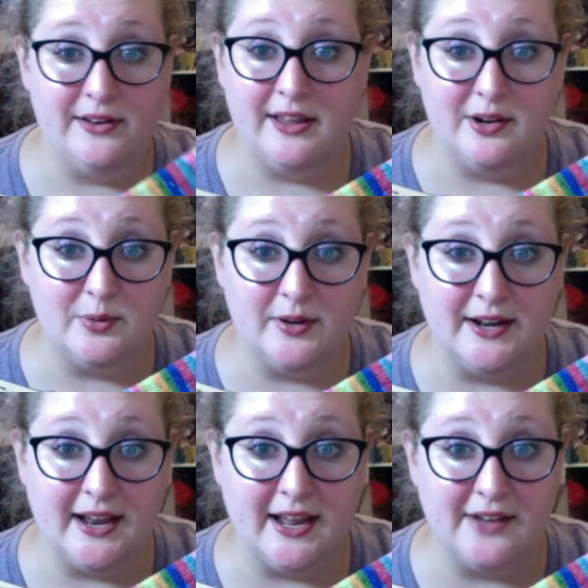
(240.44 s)
and a
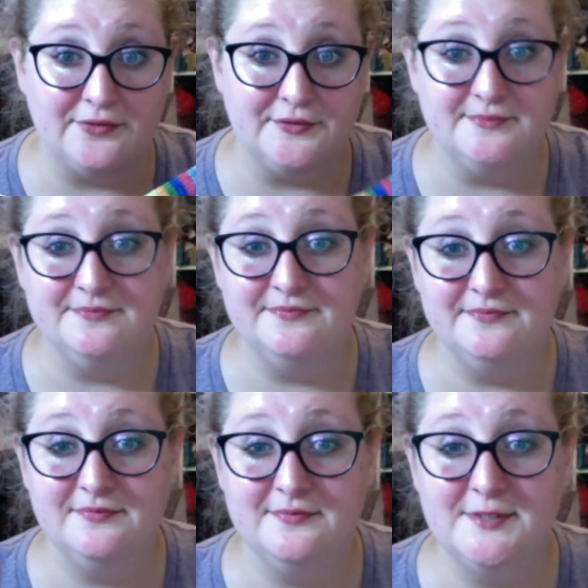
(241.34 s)
1.5.
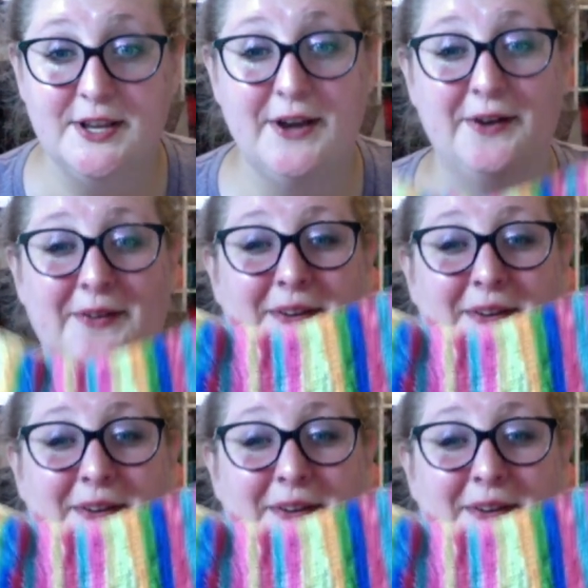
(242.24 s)
So